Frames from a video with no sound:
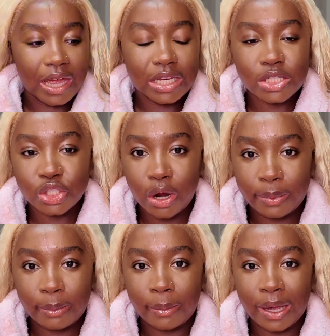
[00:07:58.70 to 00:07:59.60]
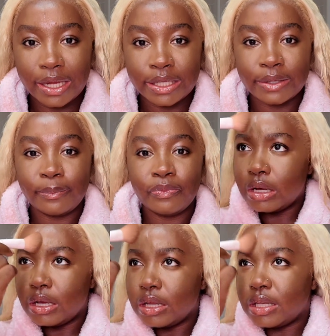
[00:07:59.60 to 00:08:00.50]
I need to sharpen my mind.
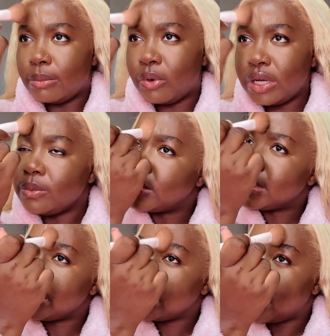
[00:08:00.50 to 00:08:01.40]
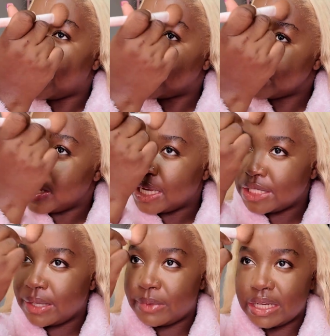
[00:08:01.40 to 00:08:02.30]
The morning routine has to have
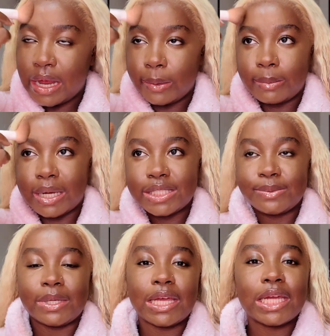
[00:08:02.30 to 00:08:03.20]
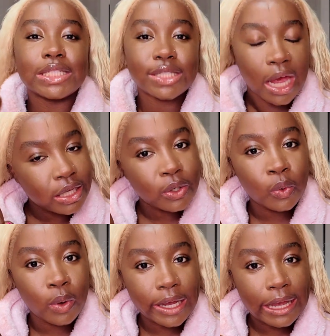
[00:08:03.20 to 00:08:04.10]
something that reminds me exactly
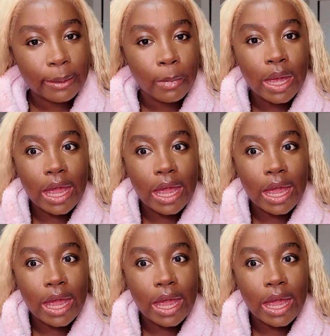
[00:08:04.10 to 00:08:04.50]
who I am